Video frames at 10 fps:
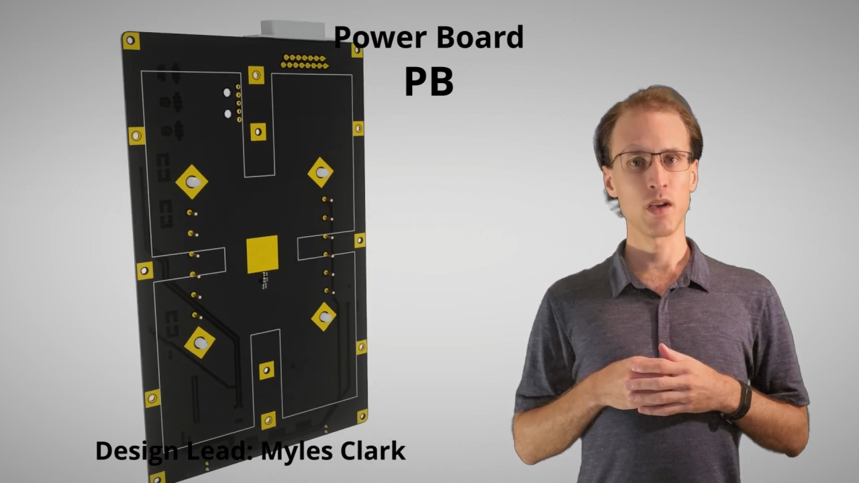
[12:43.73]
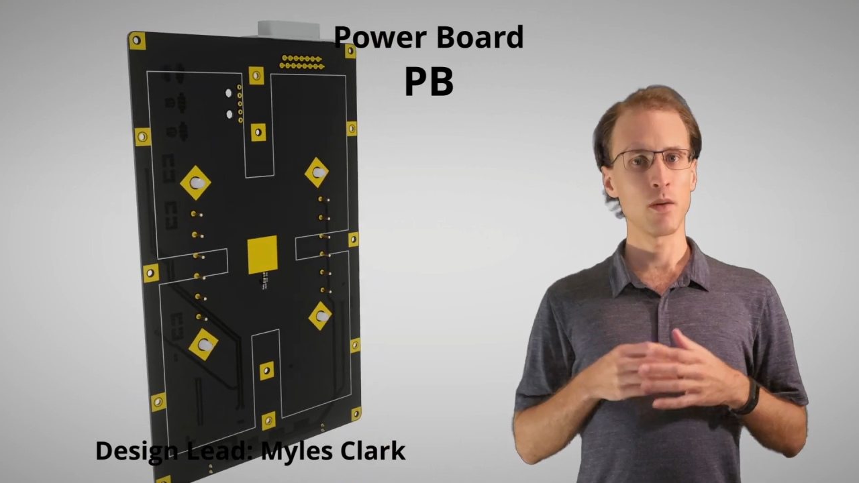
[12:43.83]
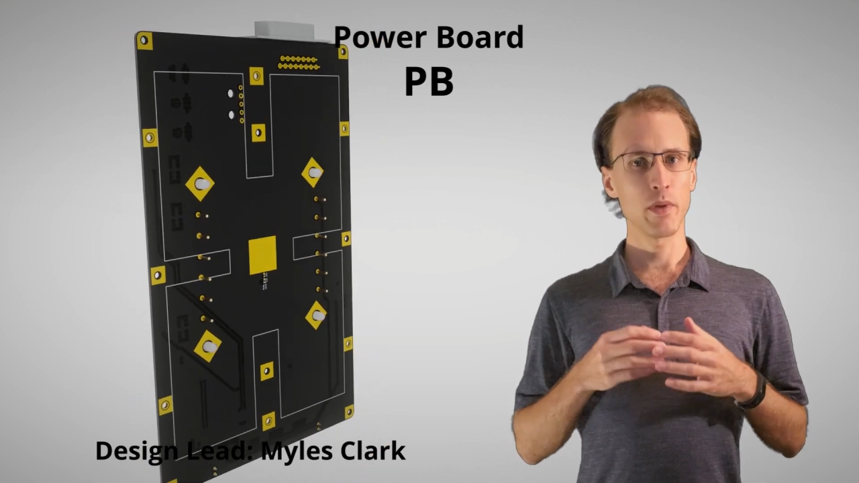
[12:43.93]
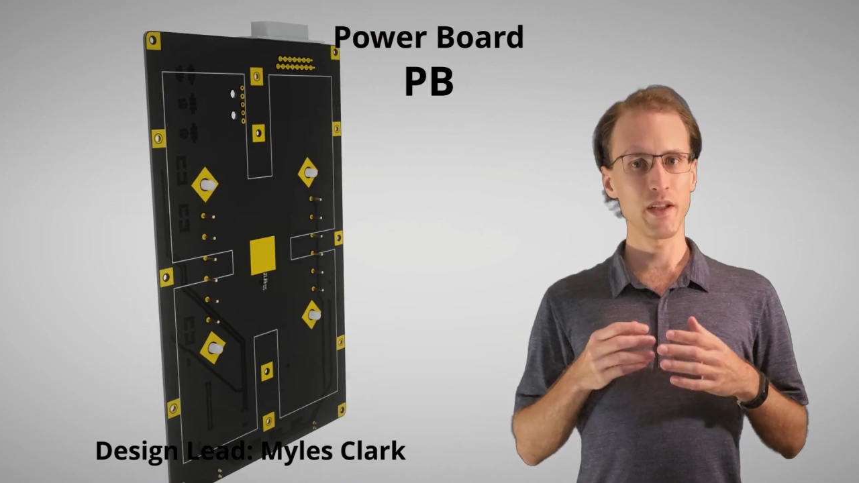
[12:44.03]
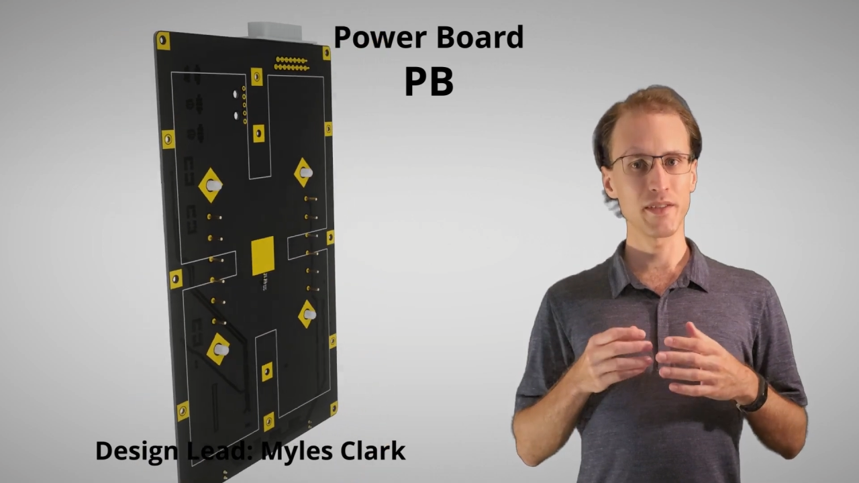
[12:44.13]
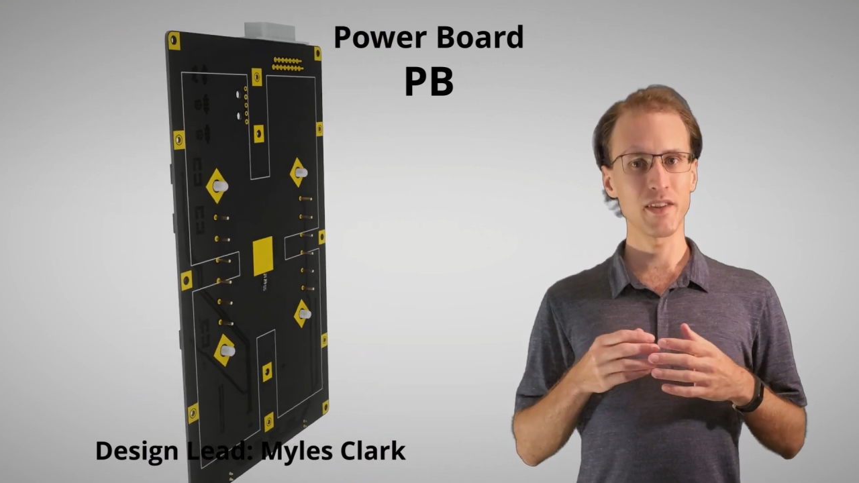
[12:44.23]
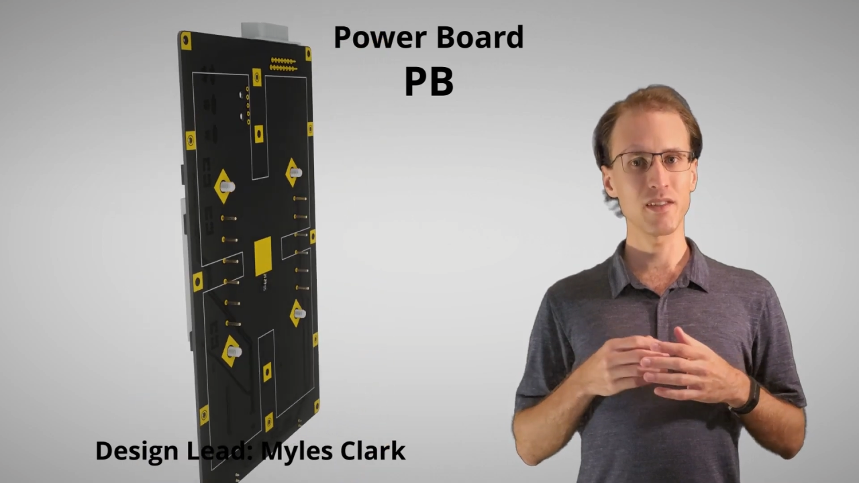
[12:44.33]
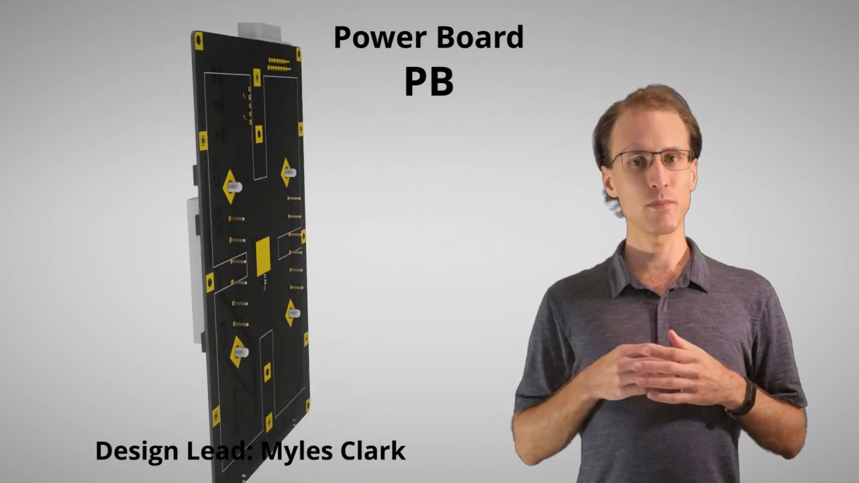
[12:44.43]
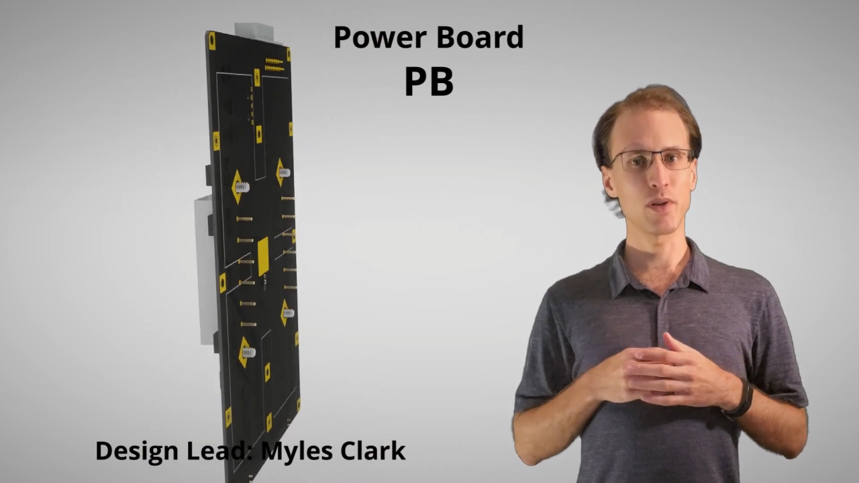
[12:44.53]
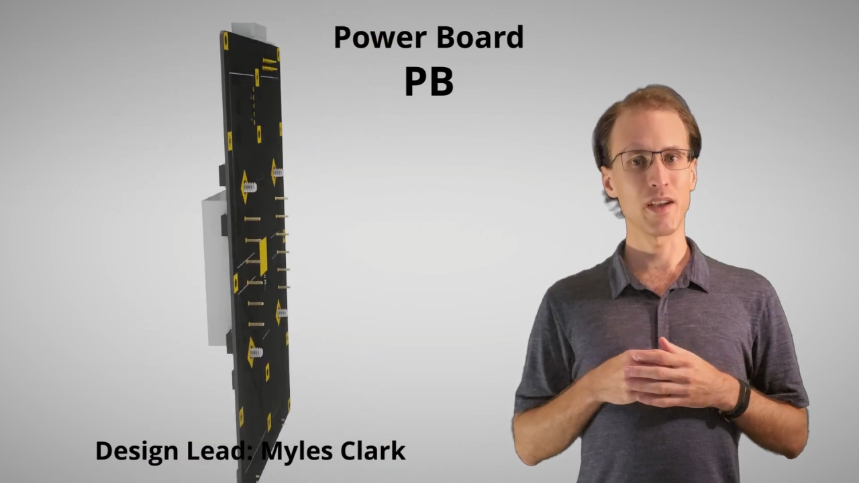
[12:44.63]
but that doesn't
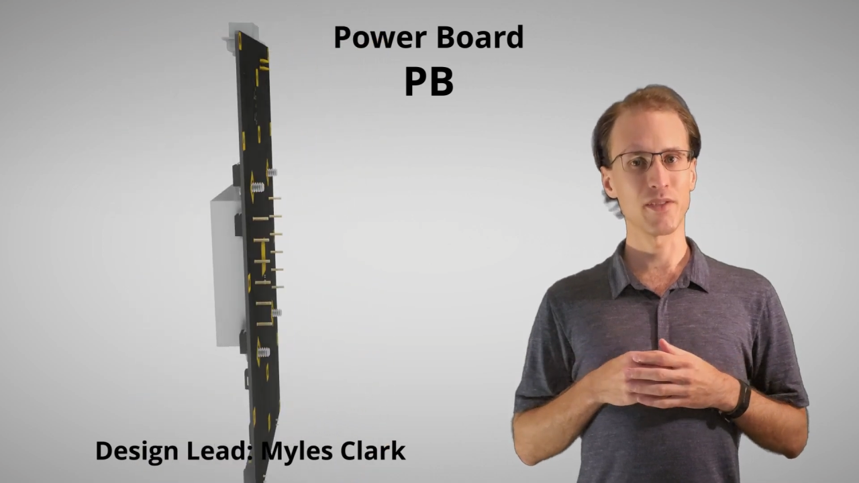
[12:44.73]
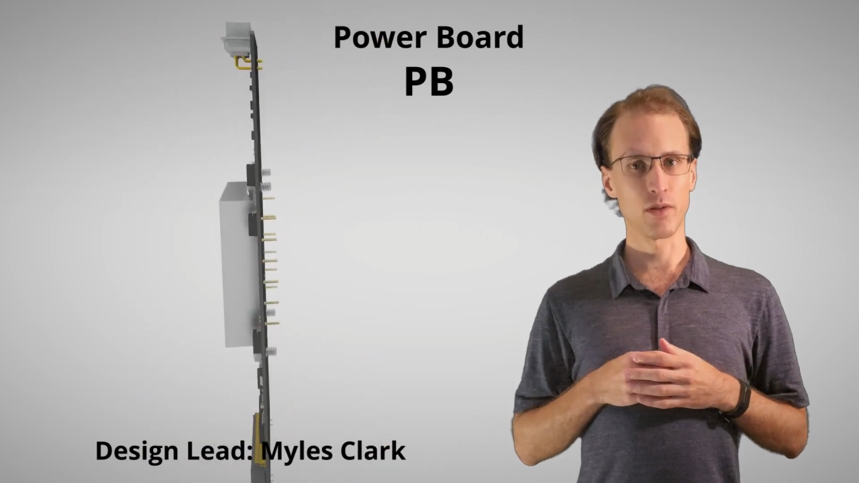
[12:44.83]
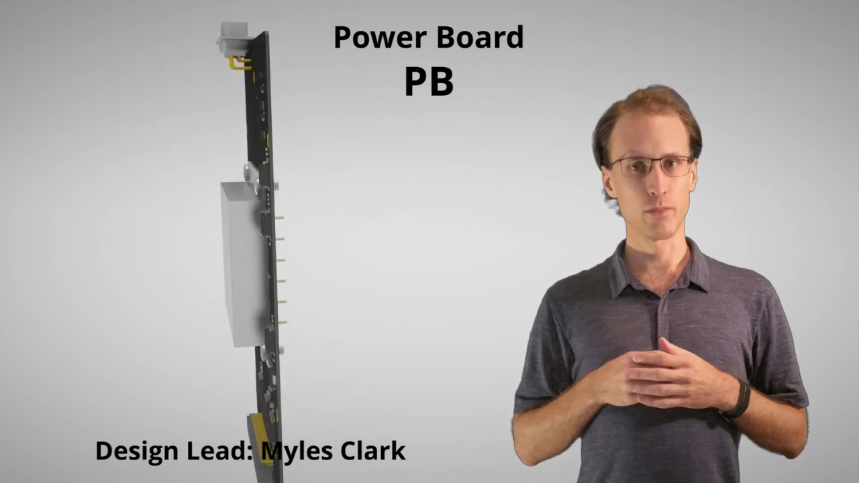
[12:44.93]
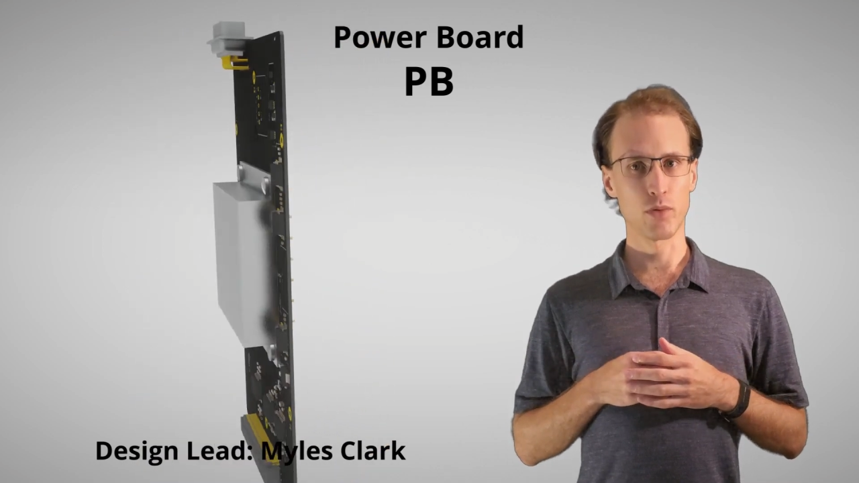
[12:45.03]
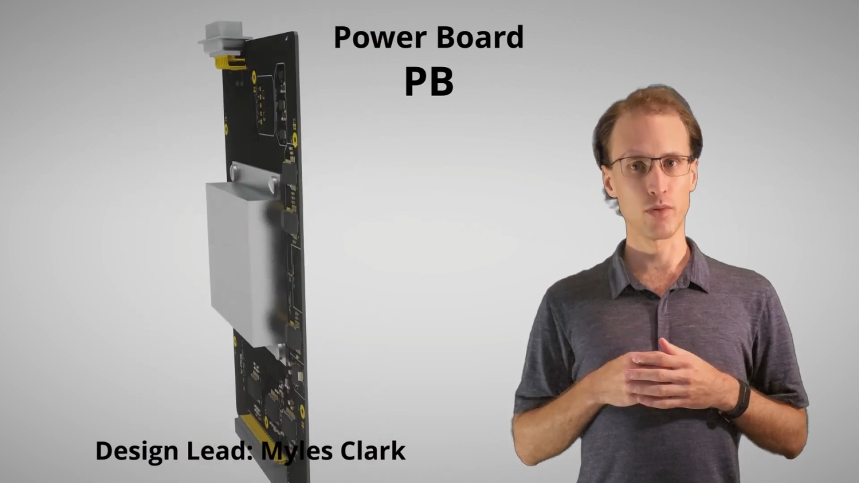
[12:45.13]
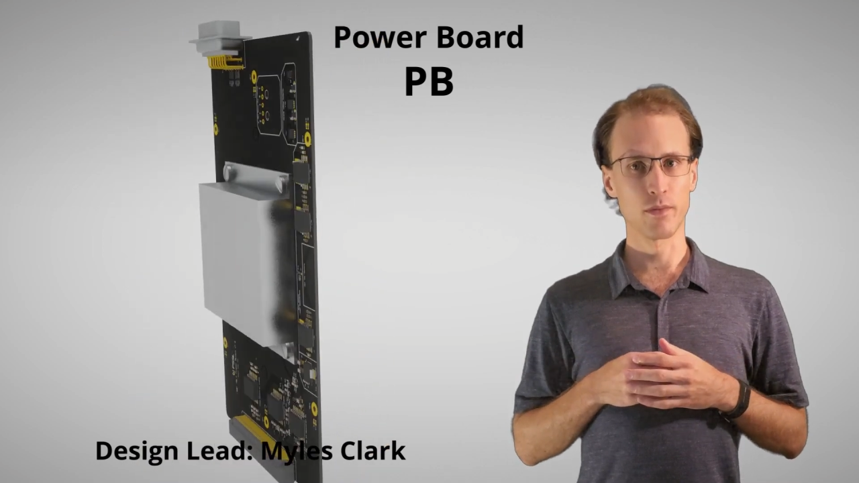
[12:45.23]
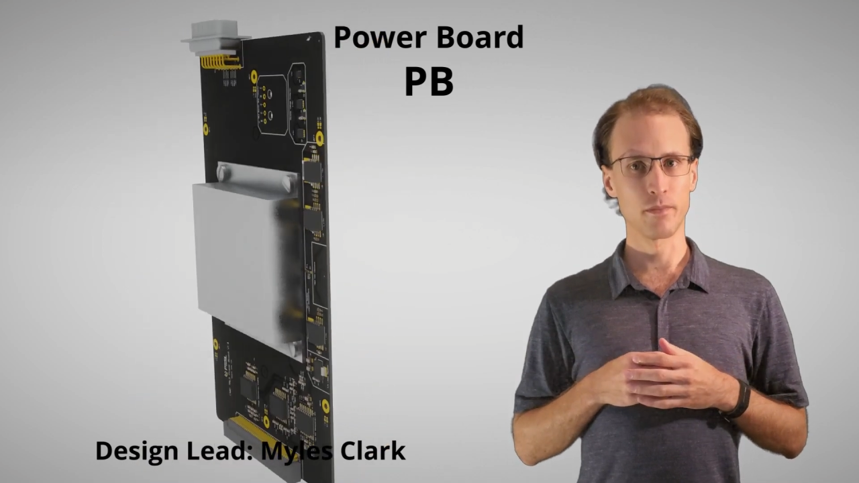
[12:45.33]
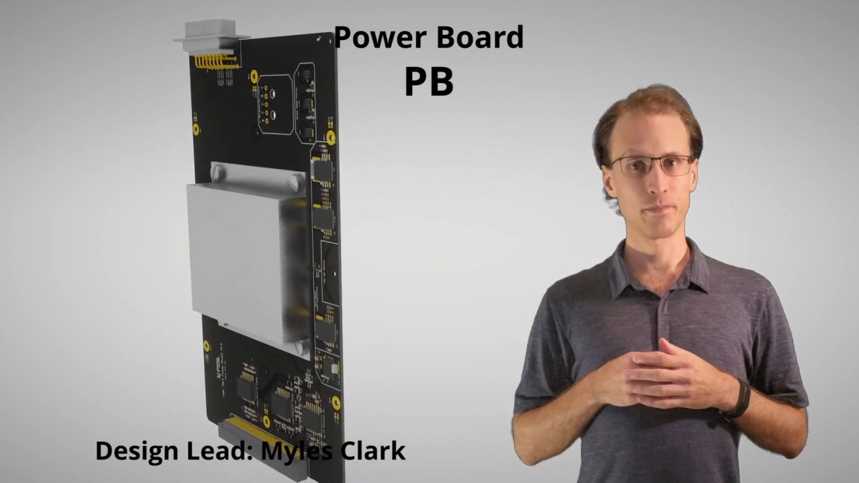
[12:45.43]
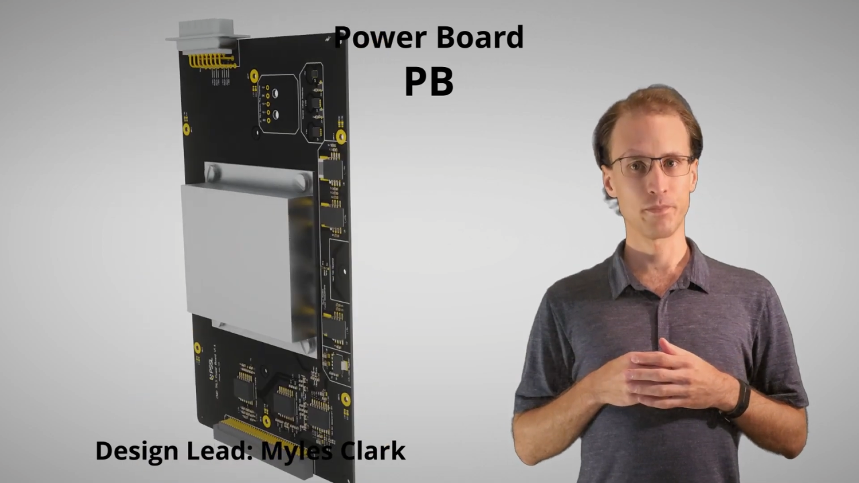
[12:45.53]
imply it's not important.